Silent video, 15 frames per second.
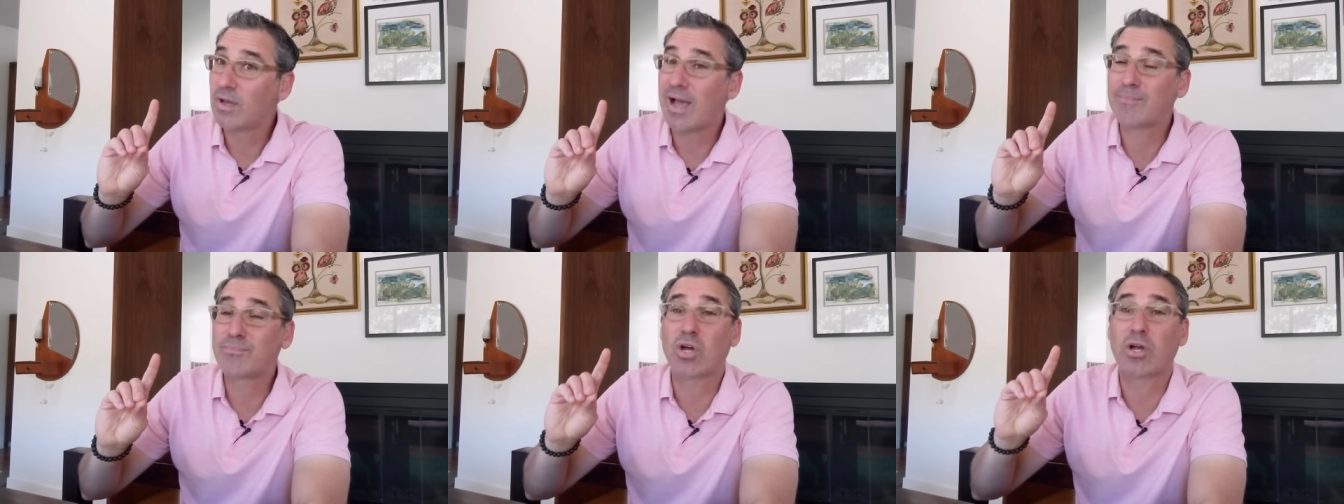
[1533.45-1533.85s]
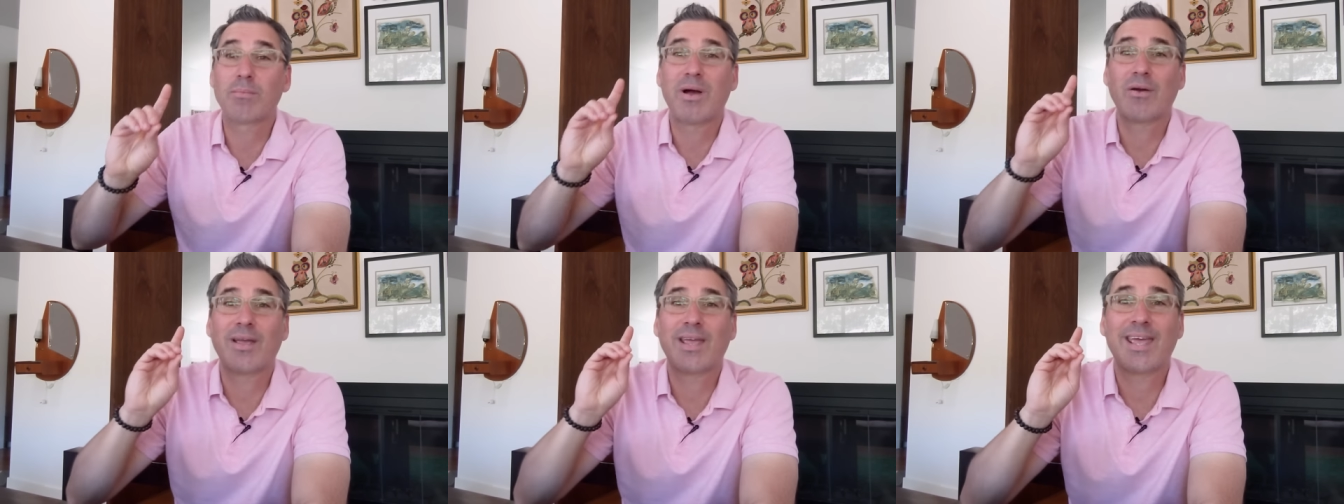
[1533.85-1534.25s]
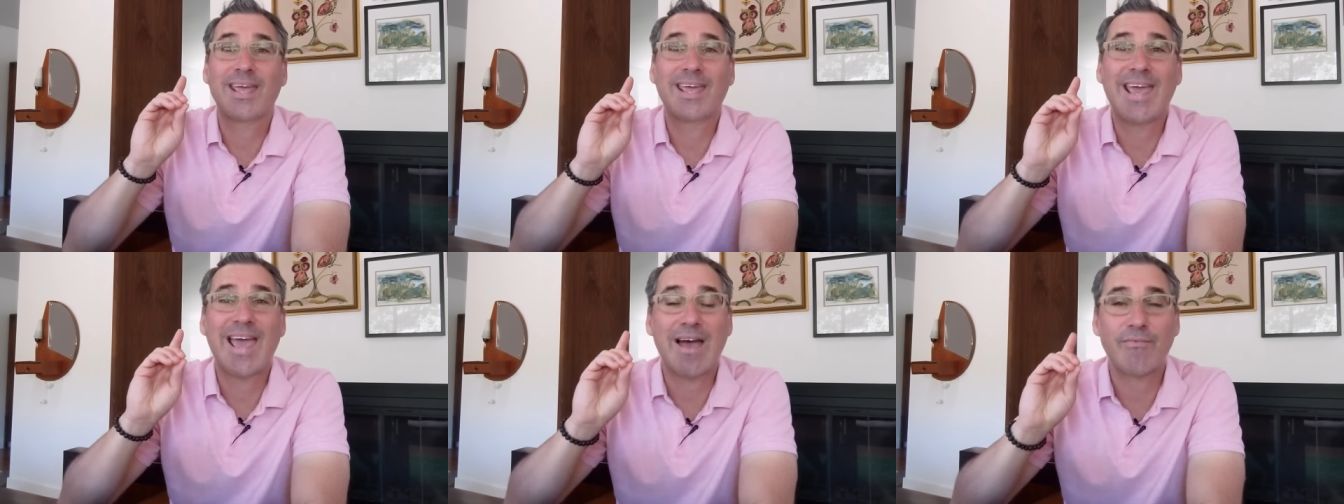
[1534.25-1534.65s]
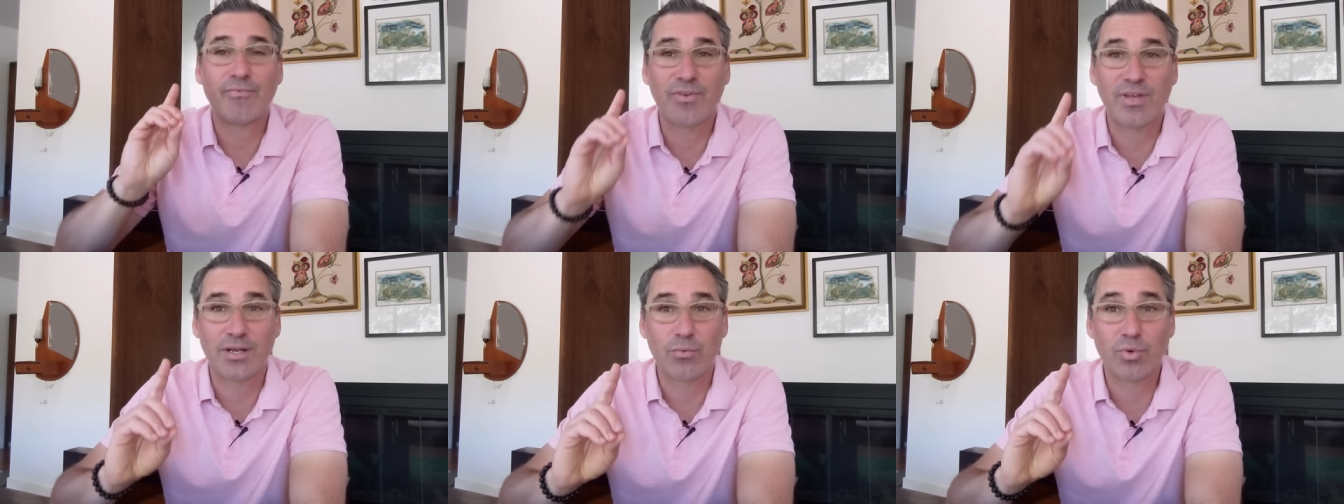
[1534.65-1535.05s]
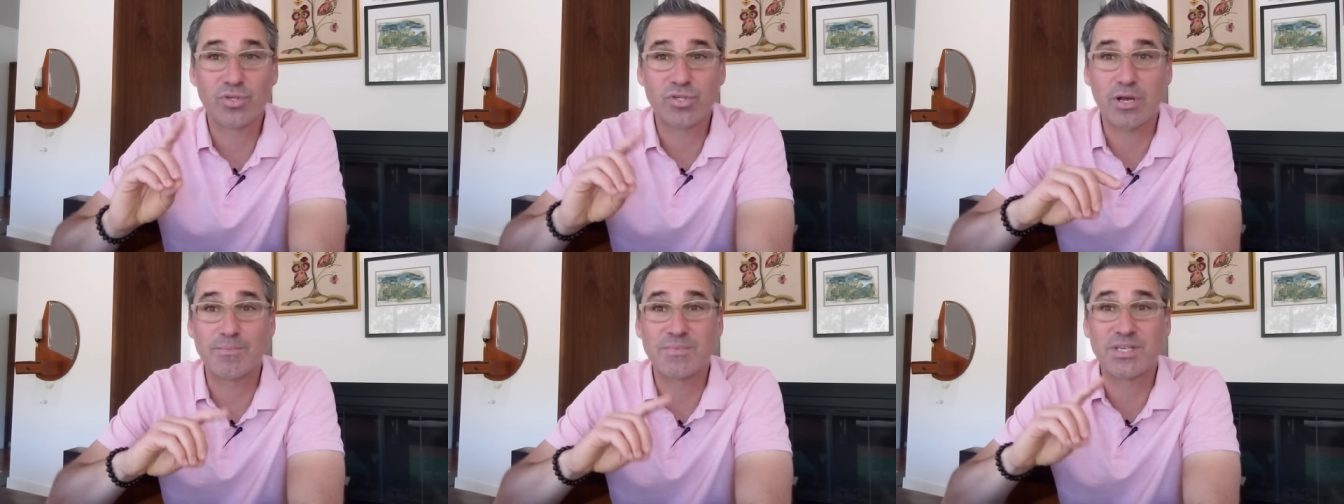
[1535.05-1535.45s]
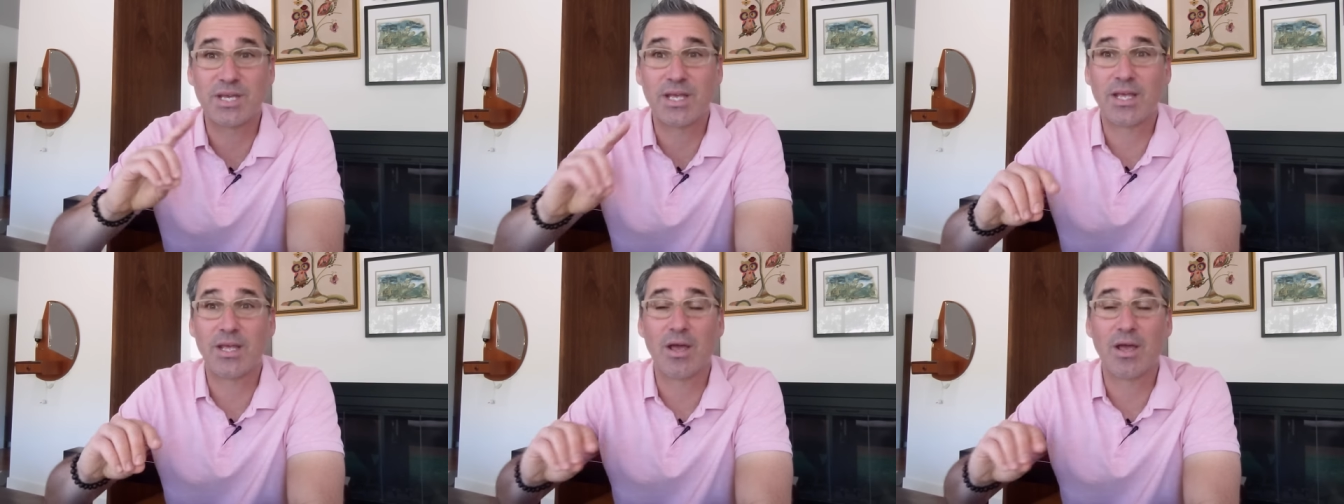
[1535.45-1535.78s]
I'm talking about caffeine, which comes